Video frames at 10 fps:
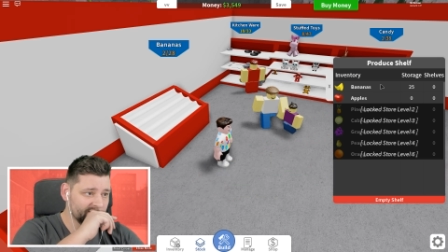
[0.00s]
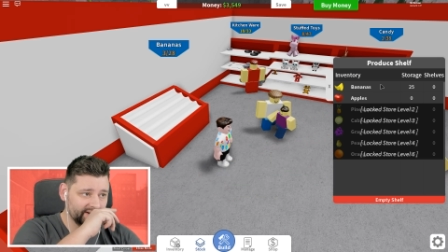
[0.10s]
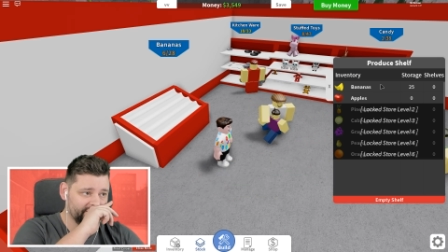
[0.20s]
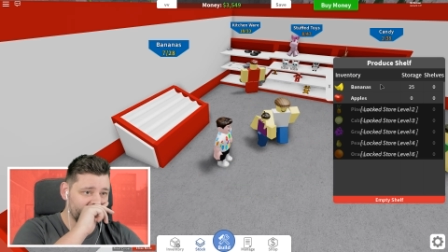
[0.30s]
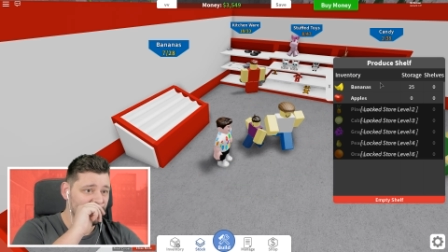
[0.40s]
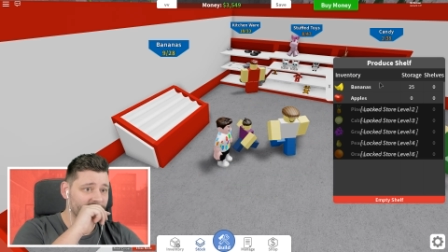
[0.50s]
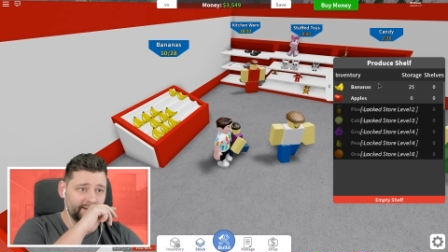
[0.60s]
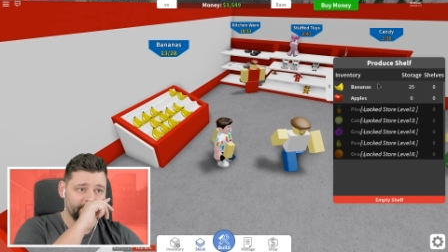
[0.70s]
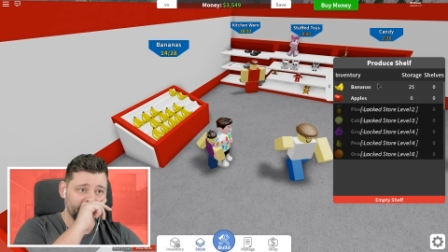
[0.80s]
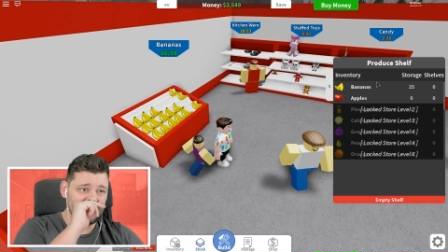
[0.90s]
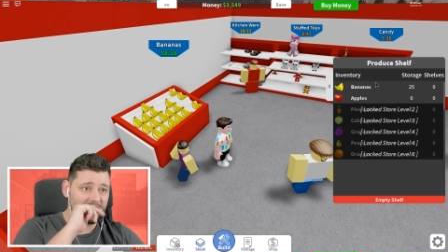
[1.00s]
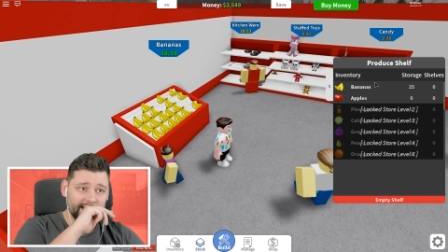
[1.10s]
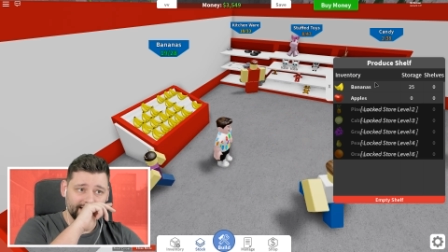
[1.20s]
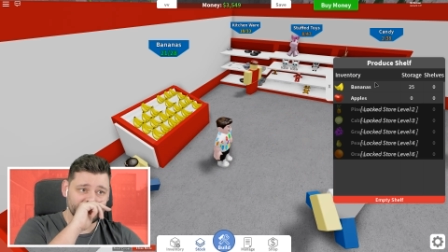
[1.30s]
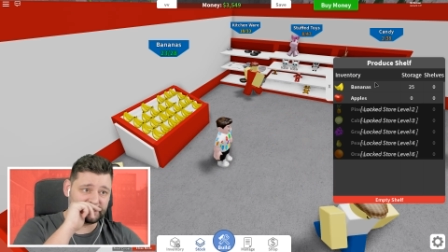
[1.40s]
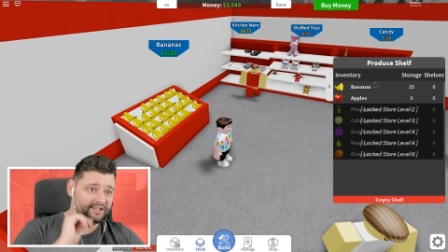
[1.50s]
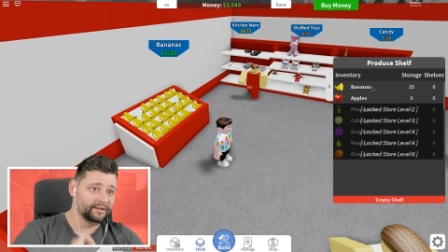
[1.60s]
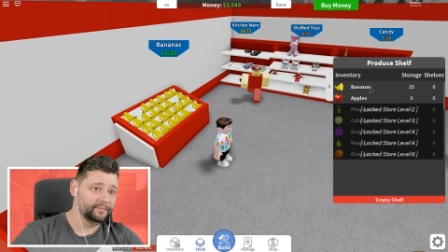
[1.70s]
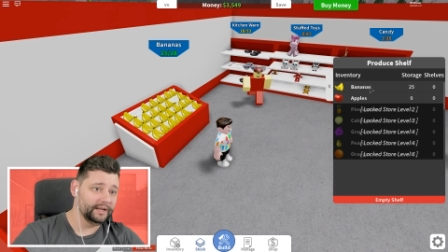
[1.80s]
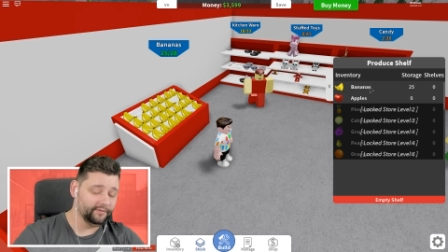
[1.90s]
25 bananas
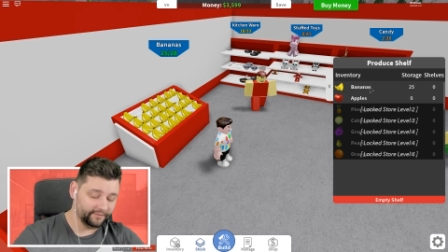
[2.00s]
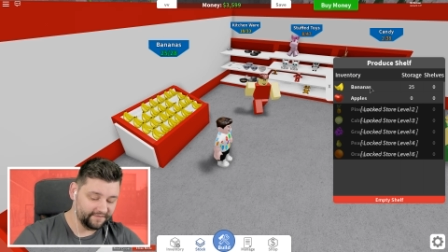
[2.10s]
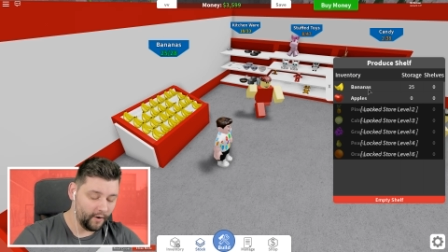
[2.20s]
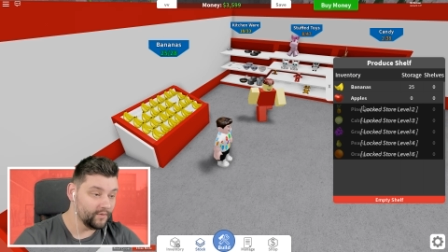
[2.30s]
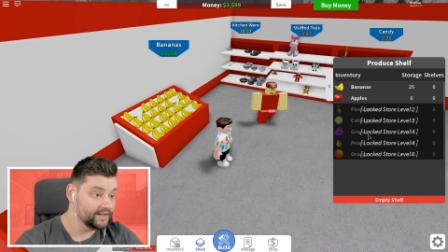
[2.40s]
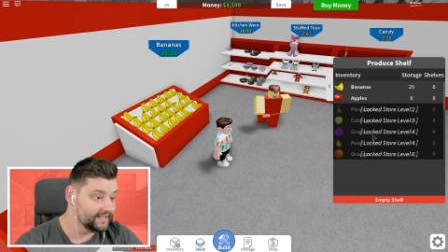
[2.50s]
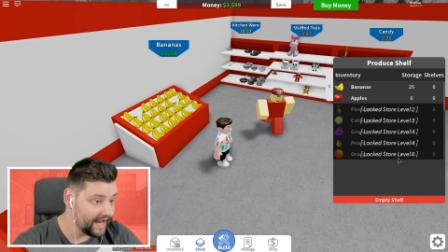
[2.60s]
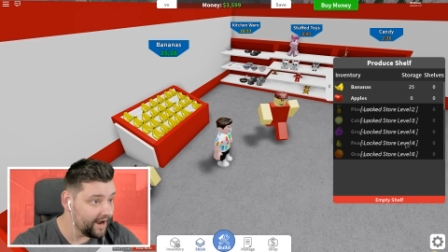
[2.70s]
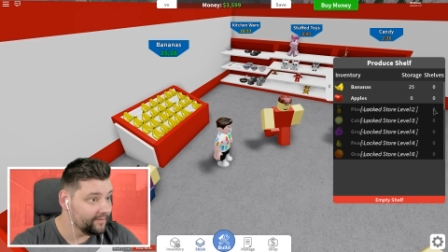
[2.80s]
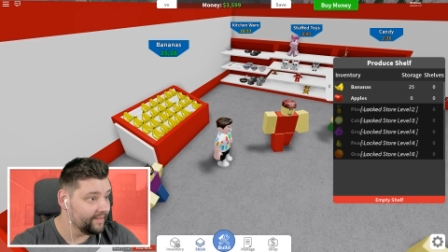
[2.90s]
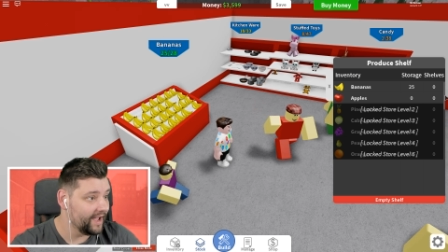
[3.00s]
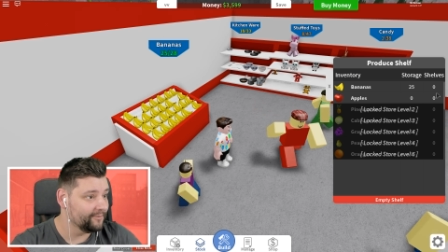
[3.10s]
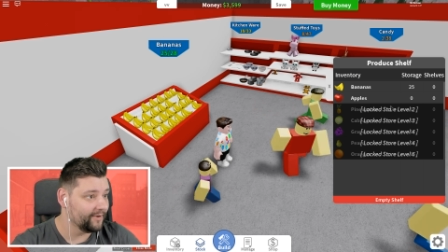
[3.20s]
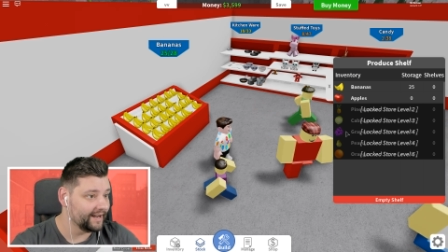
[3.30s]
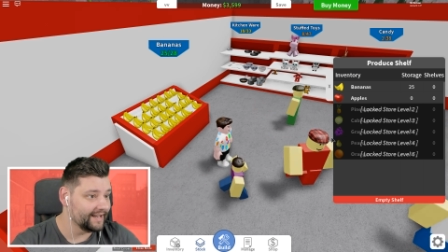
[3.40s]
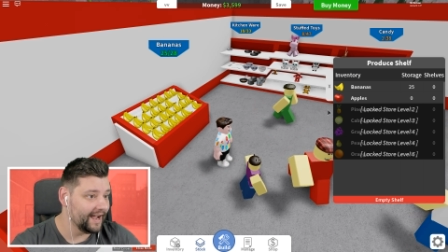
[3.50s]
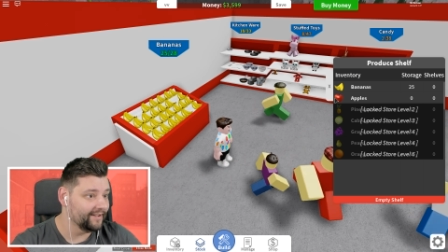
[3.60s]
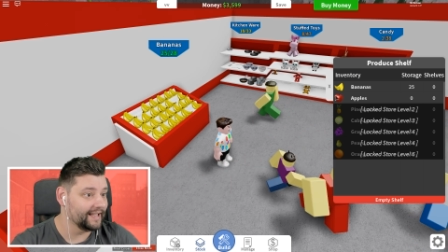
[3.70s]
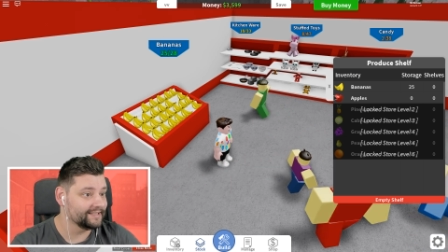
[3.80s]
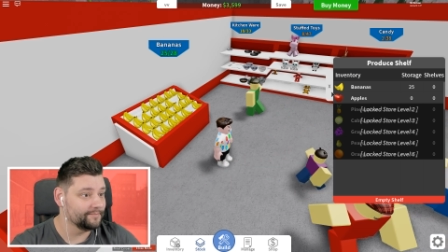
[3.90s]
being thrown down there right
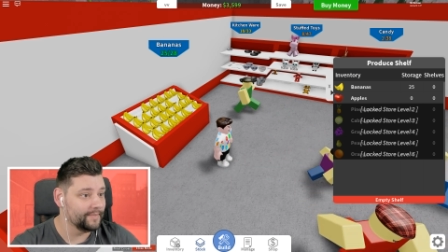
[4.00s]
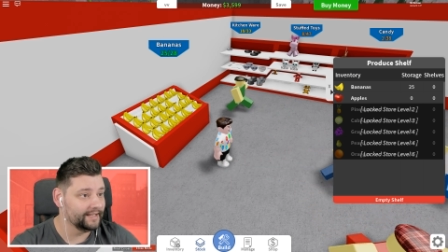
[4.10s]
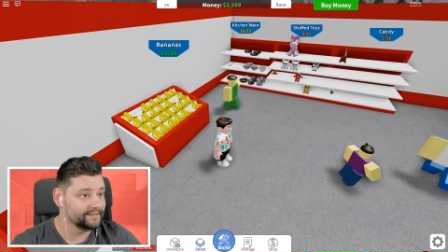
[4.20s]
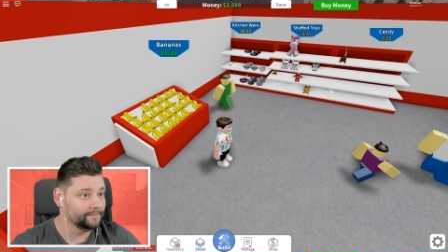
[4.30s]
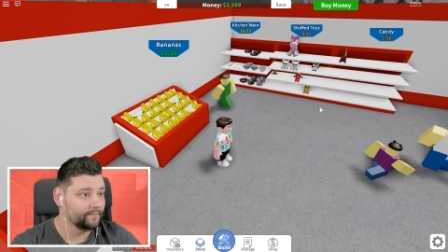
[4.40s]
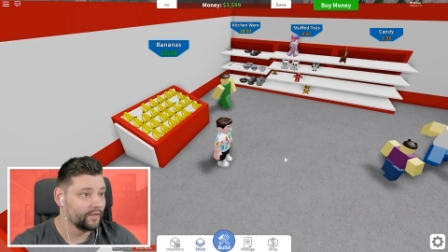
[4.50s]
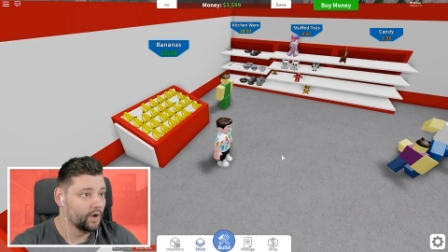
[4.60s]
now. That's amazing.